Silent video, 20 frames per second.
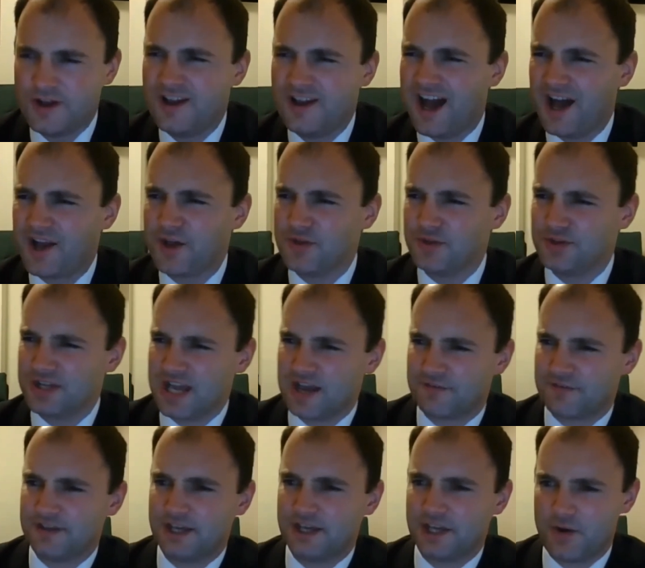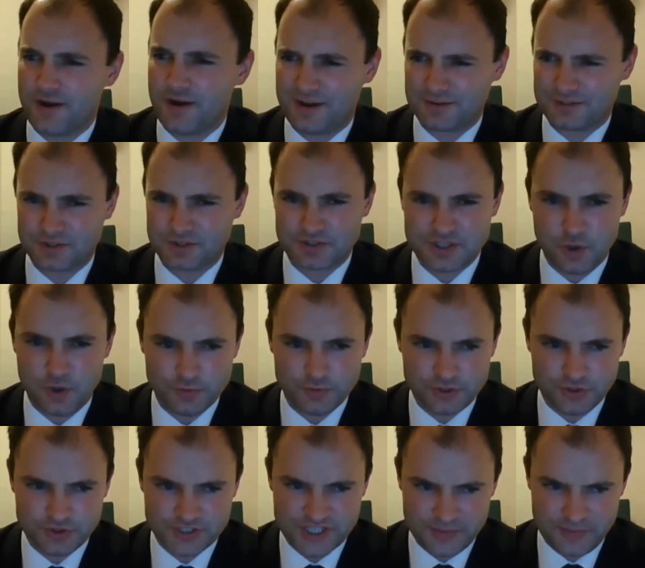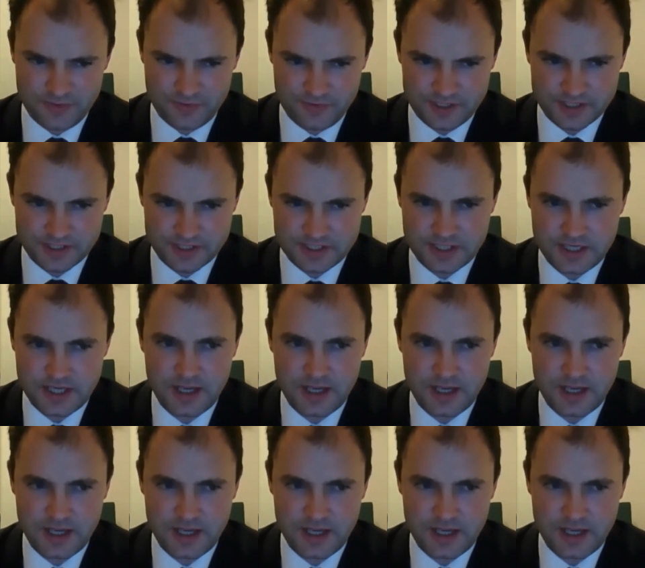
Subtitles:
I know the DFE are going out to consult on some of this